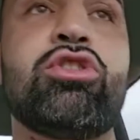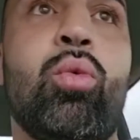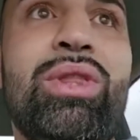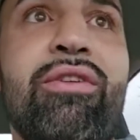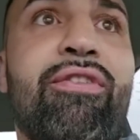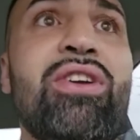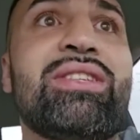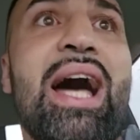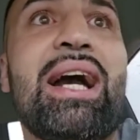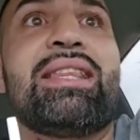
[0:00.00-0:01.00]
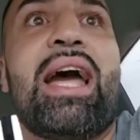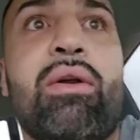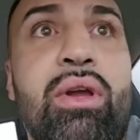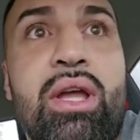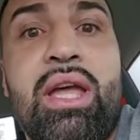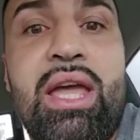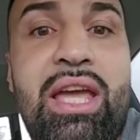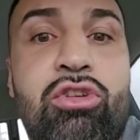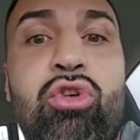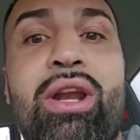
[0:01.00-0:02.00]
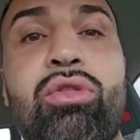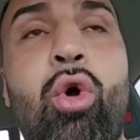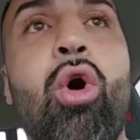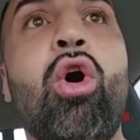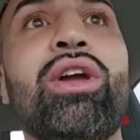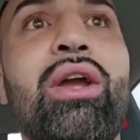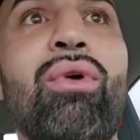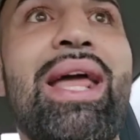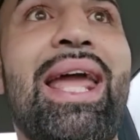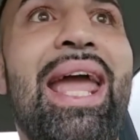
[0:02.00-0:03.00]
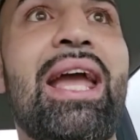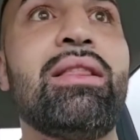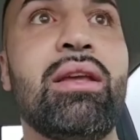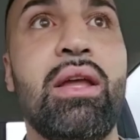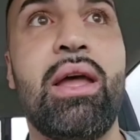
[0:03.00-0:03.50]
So with the first knockdown, he's trying to throw a hooking right hand,